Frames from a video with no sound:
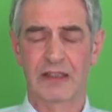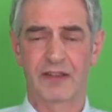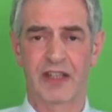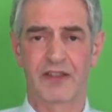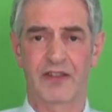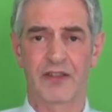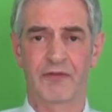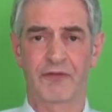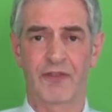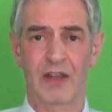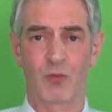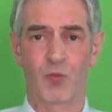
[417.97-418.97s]
There's the
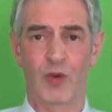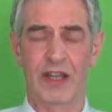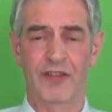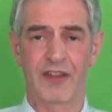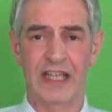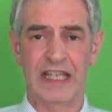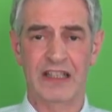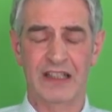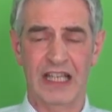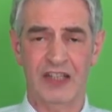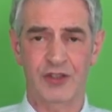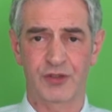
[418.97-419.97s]
fit with the
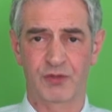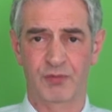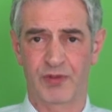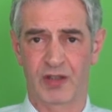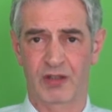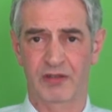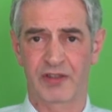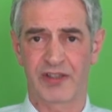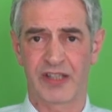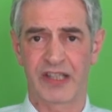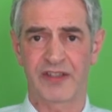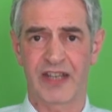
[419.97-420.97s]
national
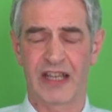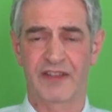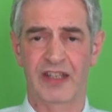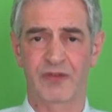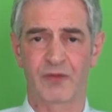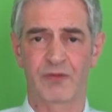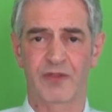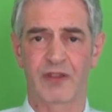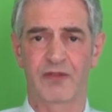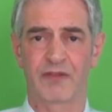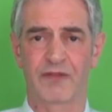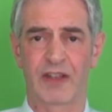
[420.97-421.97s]
priorities and there's also
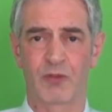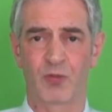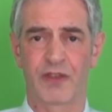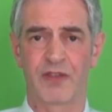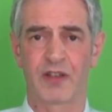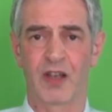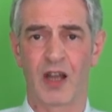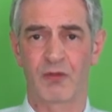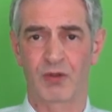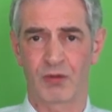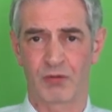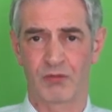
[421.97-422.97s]
the fit with the
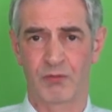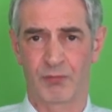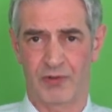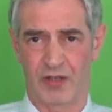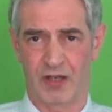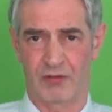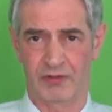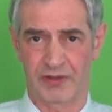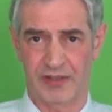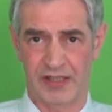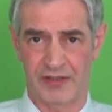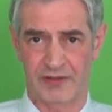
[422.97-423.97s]
local
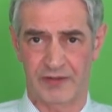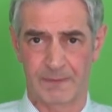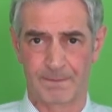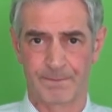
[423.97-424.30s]
priorities.